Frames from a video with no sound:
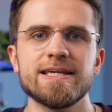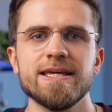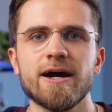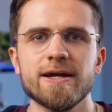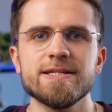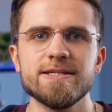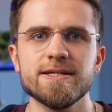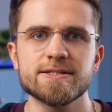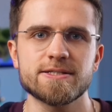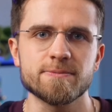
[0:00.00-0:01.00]
key
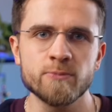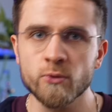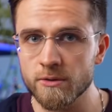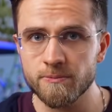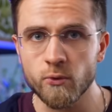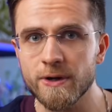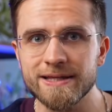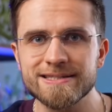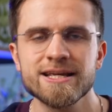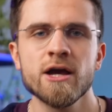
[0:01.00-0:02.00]
ideas, important
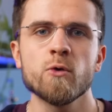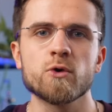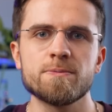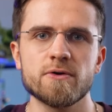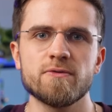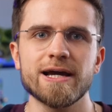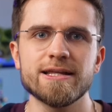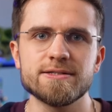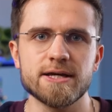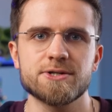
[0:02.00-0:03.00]
points, or provide
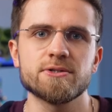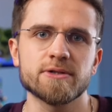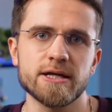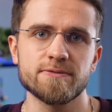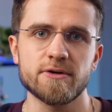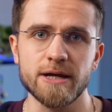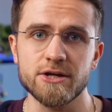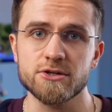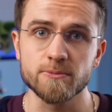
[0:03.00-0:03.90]
additional information.